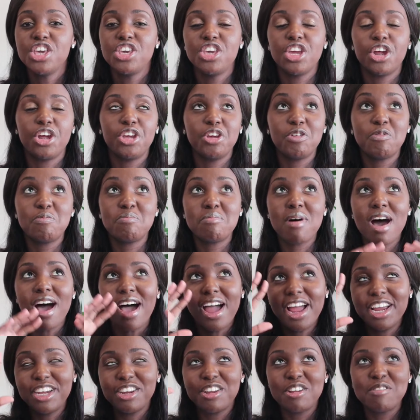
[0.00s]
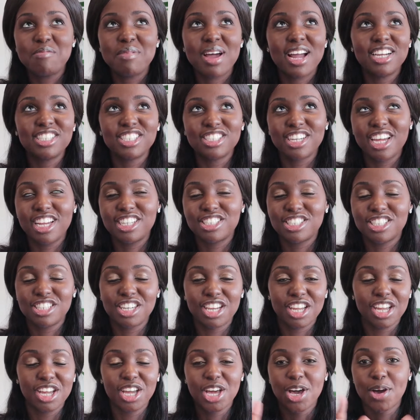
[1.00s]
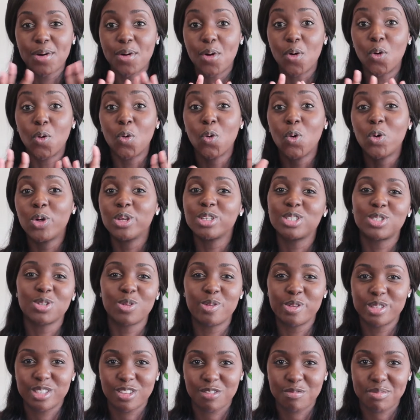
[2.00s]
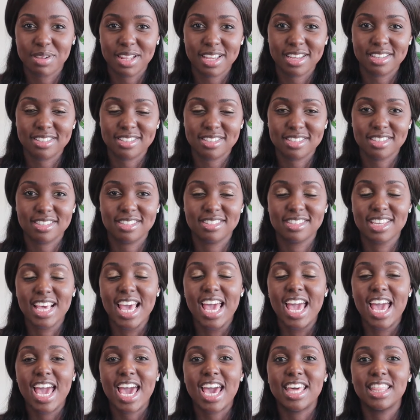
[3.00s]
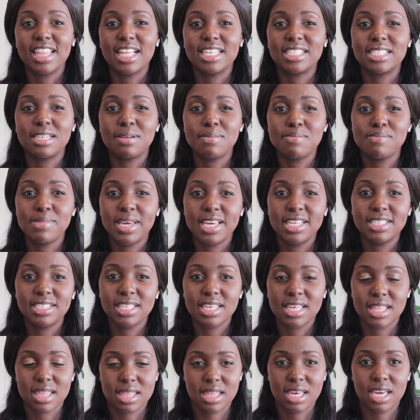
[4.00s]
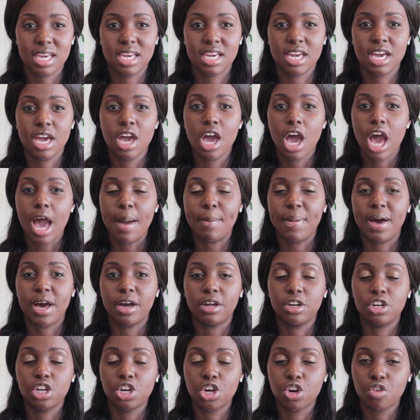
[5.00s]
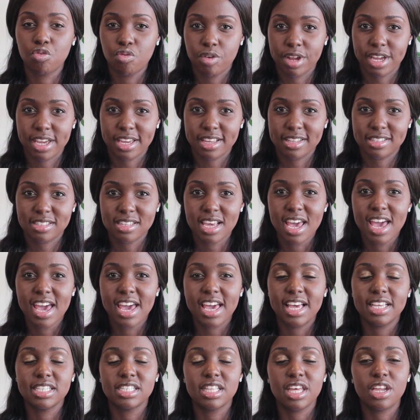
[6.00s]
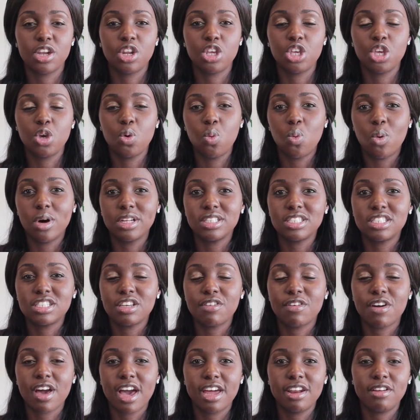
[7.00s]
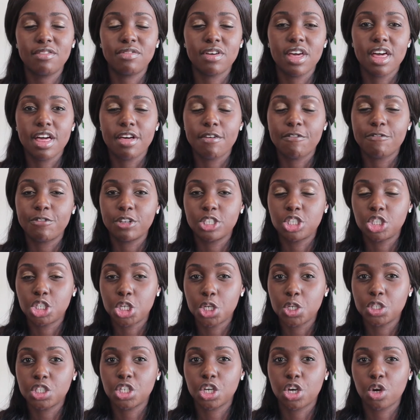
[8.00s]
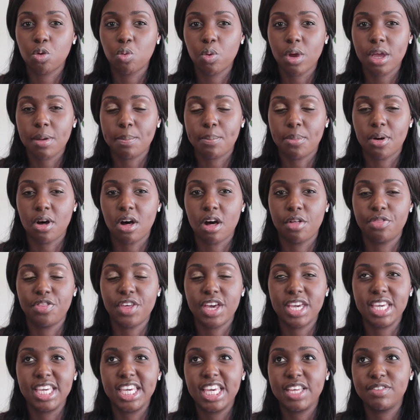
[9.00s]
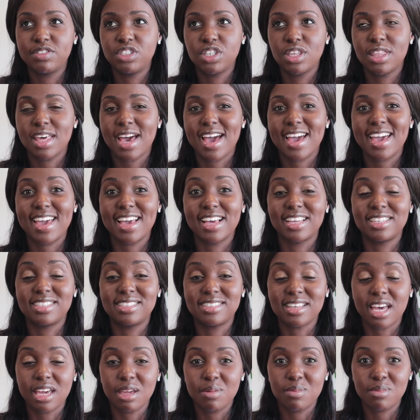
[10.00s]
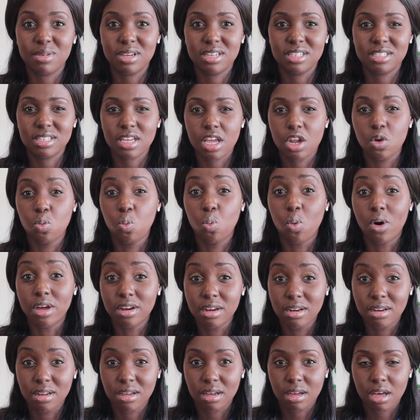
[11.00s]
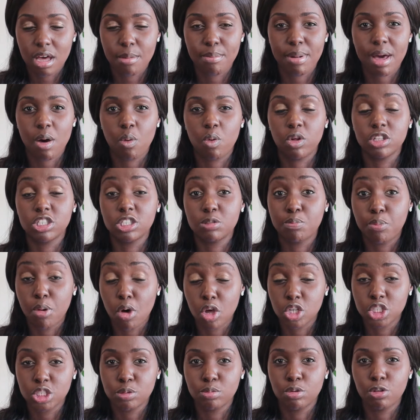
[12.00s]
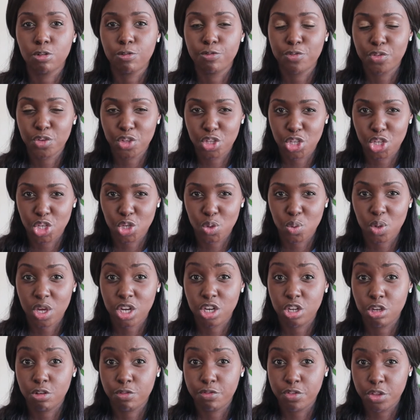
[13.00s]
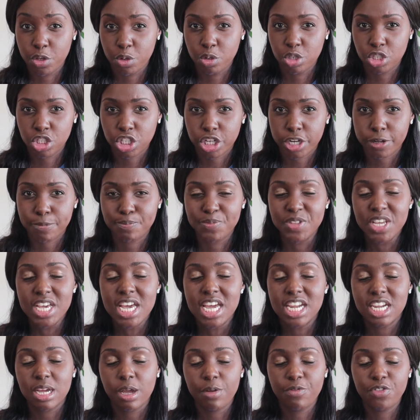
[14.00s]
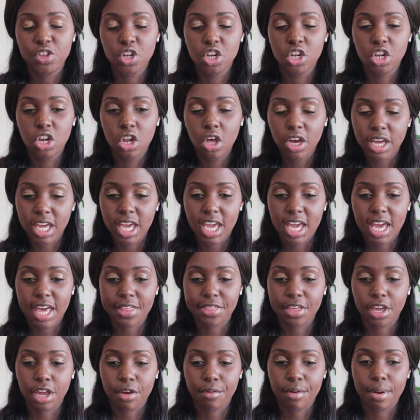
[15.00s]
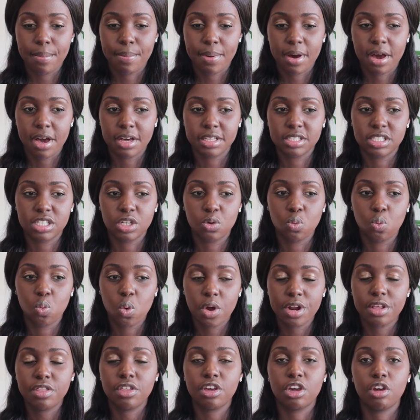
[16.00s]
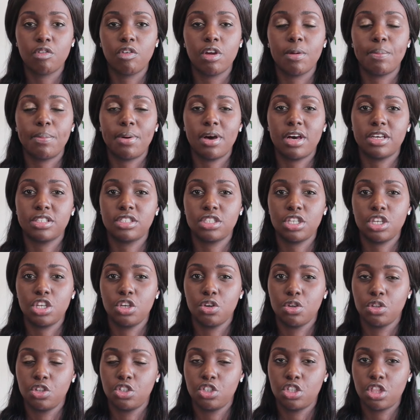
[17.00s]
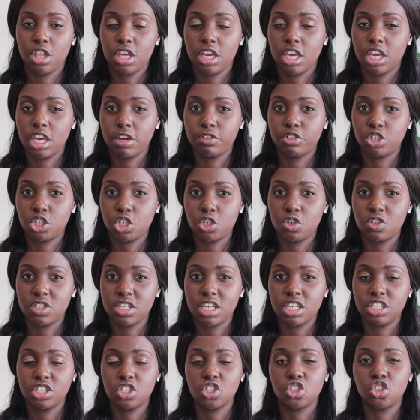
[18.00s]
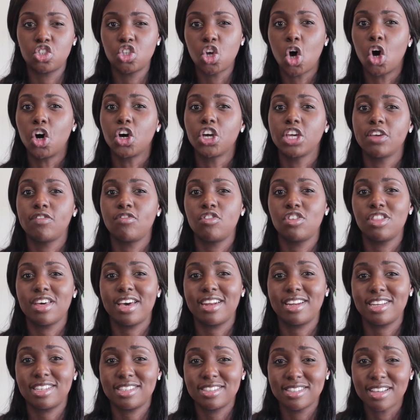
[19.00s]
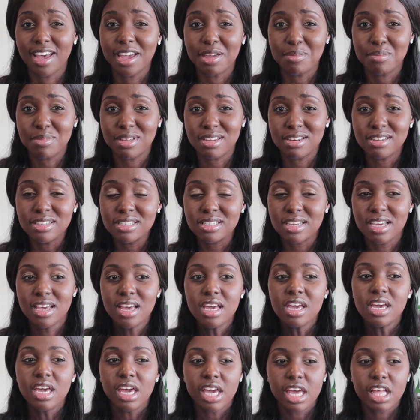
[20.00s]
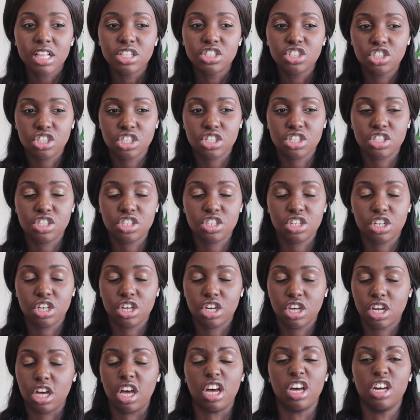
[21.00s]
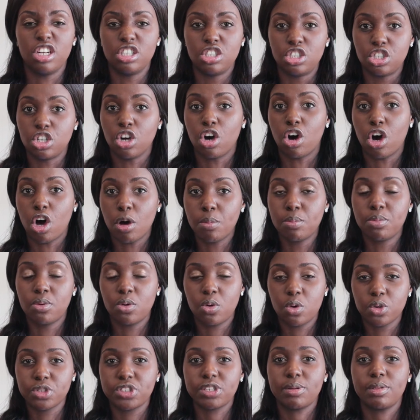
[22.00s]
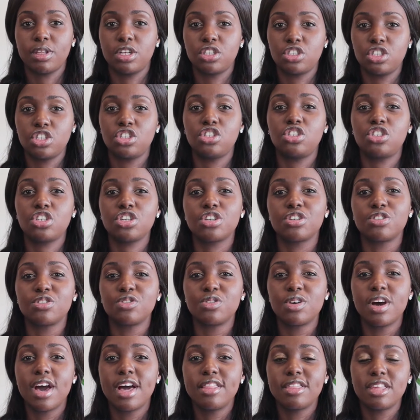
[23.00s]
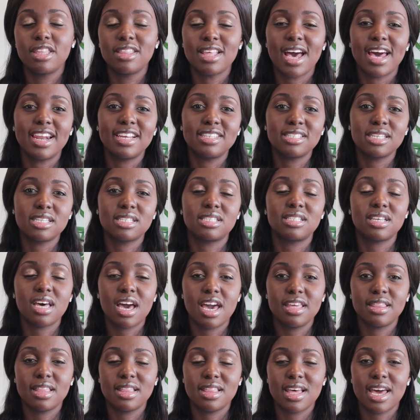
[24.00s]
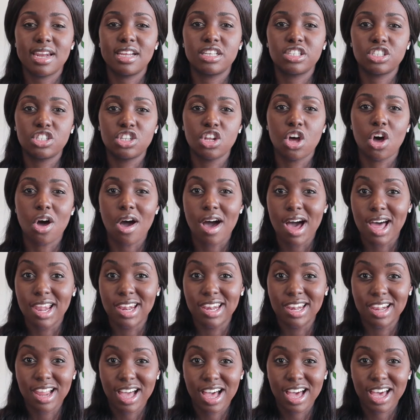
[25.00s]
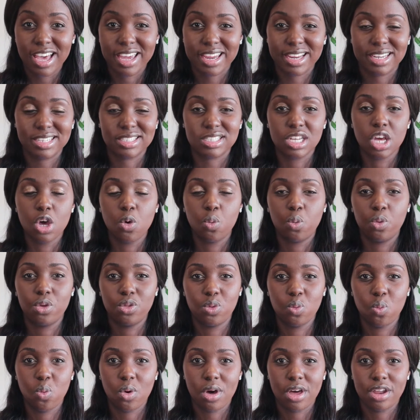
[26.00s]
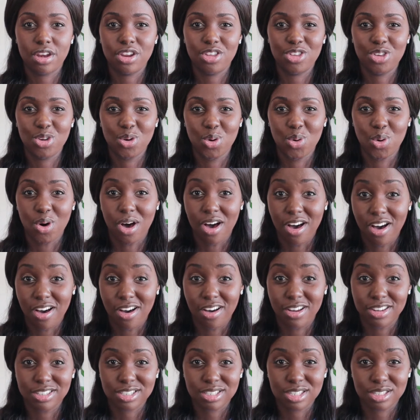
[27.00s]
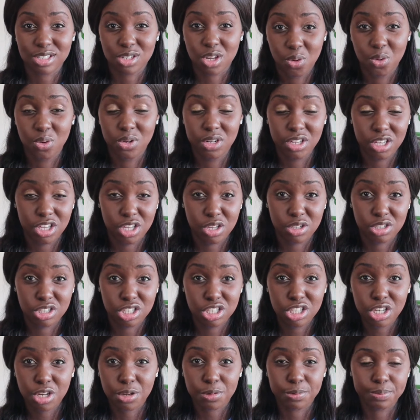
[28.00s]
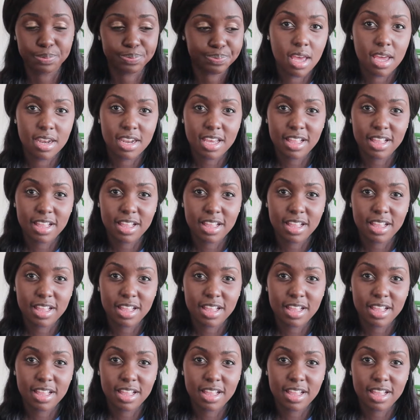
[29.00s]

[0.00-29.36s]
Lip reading: You know, your mind, your imagination can go all sorts of places. And that's an amazing thing about careers, is that you want to kind of choose a career path that gives you that excitement and wonder about what's possible for you in your future. Now, if you're looking at the career paths and one of the career paths that you're thinking of choosing does not give you that excitement, it's just a job or something to do, then that is a sign that that is not aligned with what your heart is calling you to do.